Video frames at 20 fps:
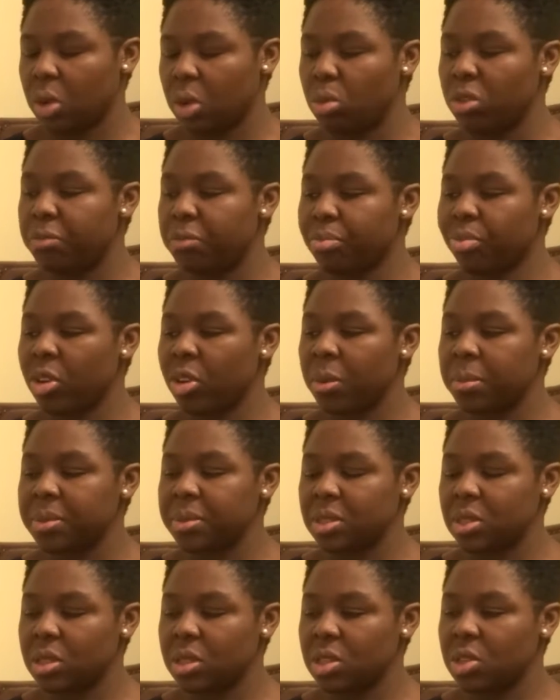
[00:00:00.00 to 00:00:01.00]
with
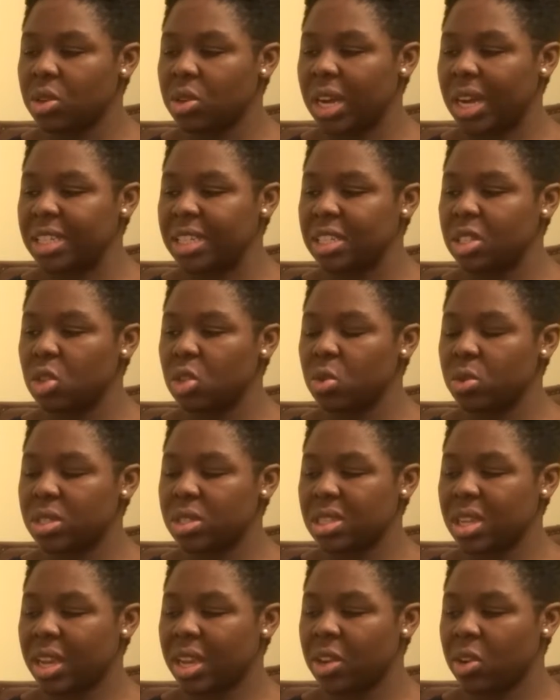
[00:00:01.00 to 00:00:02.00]
props, you kind of lose
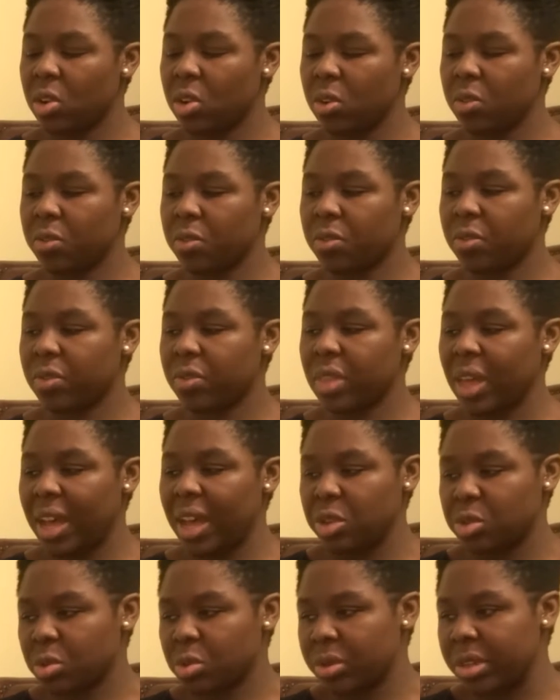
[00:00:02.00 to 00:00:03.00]
sight of the
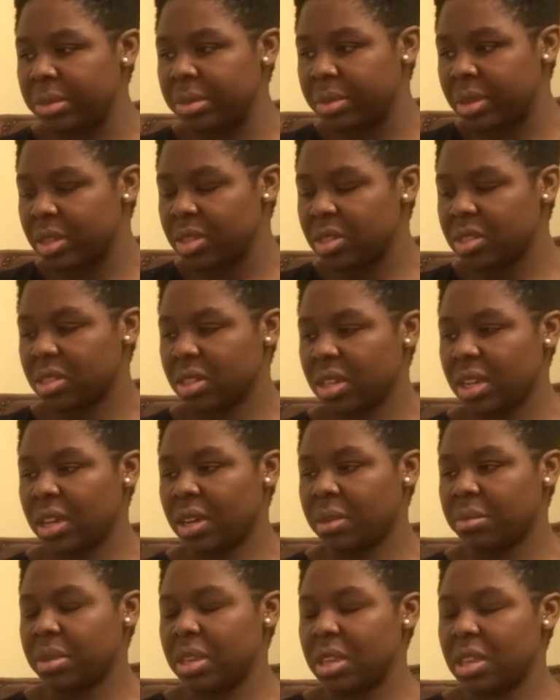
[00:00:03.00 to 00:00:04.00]
actual image.
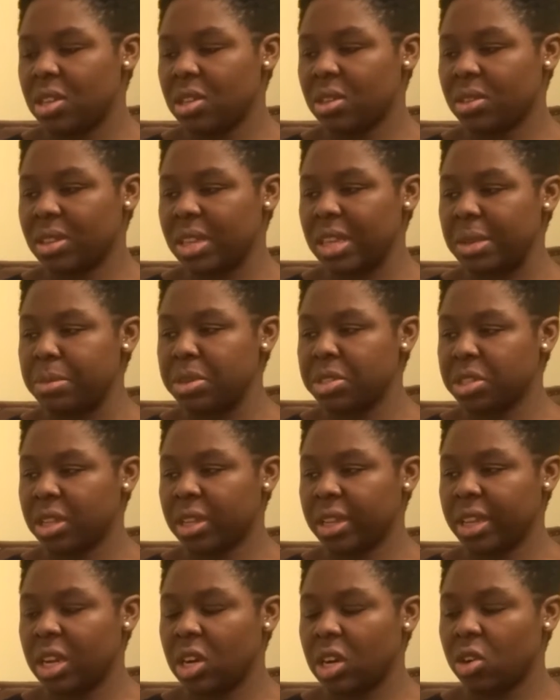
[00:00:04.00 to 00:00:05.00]
The image
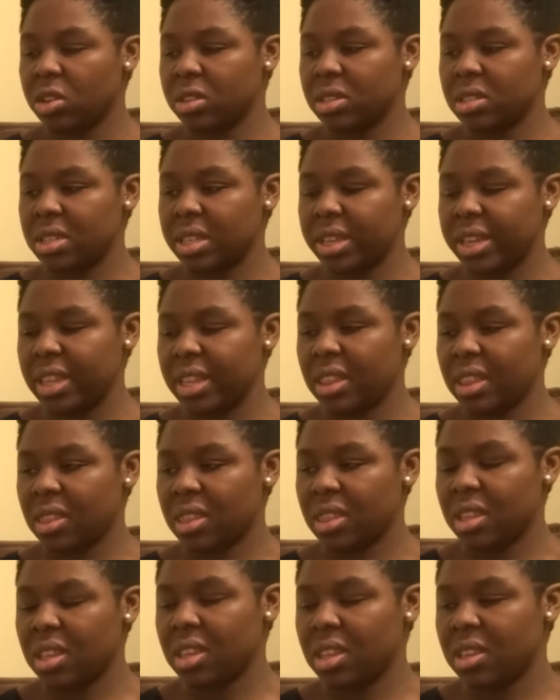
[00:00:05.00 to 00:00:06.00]
can get lost
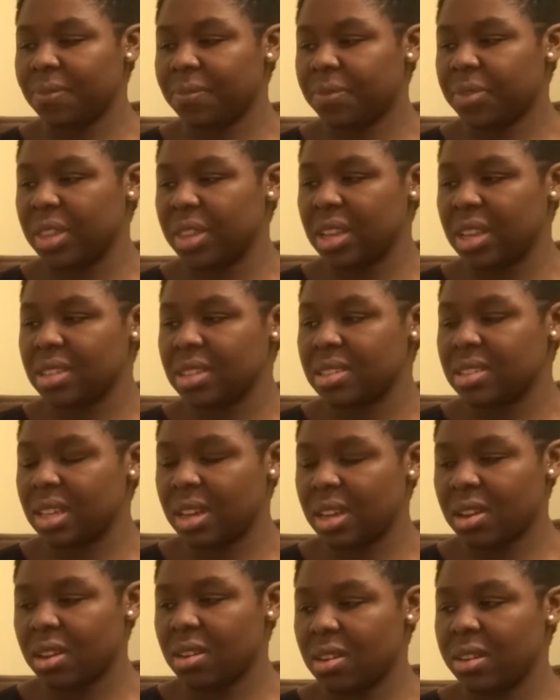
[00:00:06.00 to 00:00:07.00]
in the things
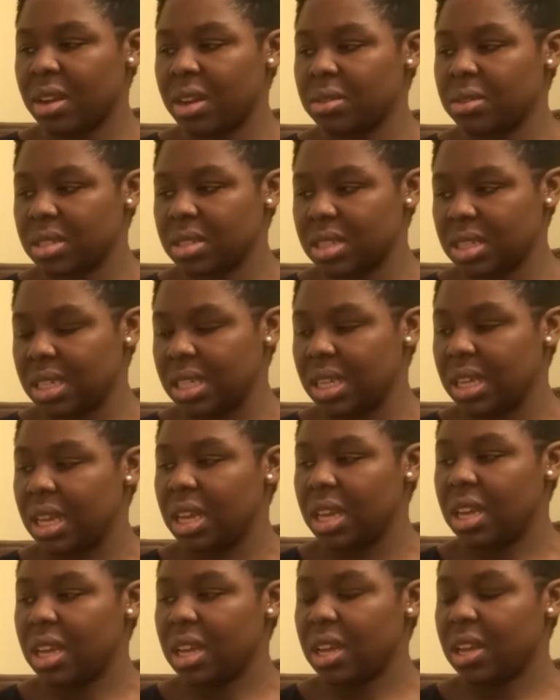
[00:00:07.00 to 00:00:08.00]
that are around it.
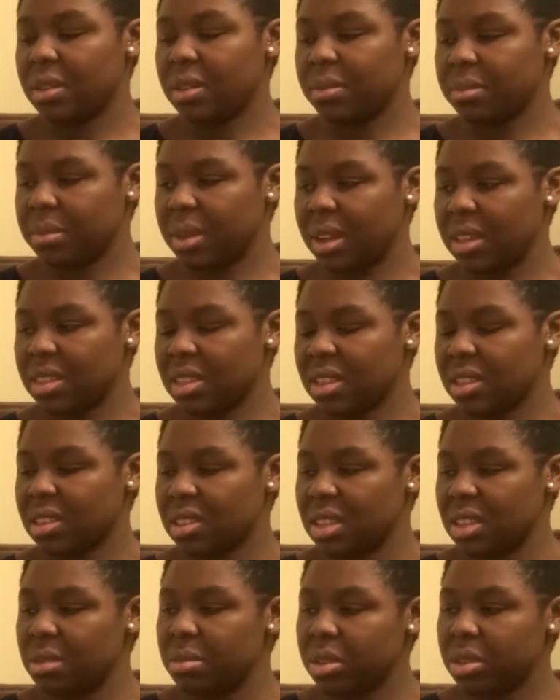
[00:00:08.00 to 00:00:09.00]
I think
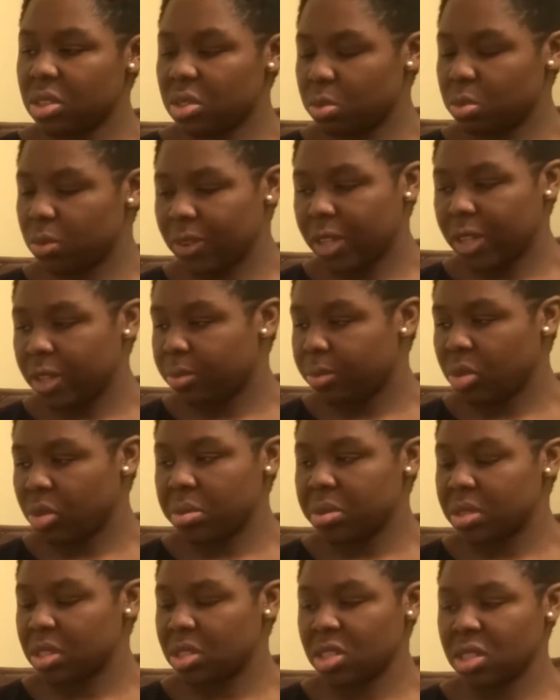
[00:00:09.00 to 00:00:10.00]
the image without the
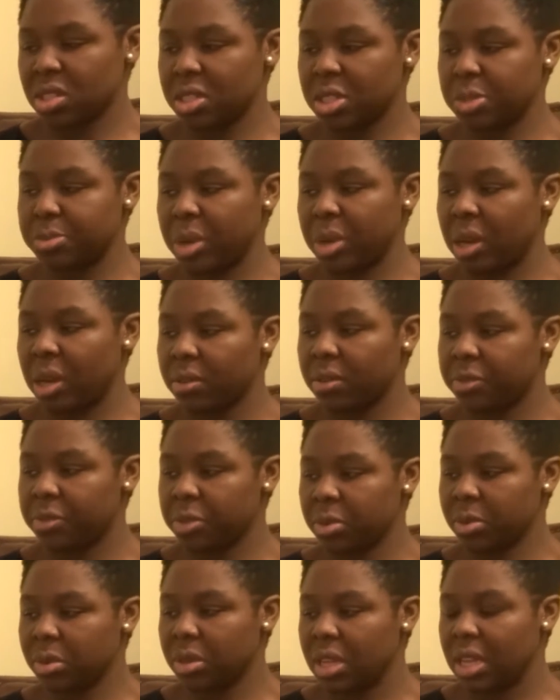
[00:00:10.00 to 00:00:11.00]
props is just as
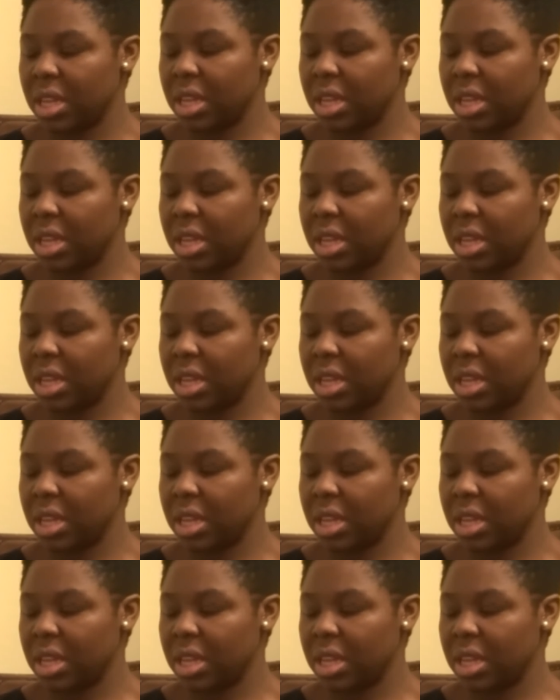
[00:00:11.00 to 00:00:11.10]
powerful.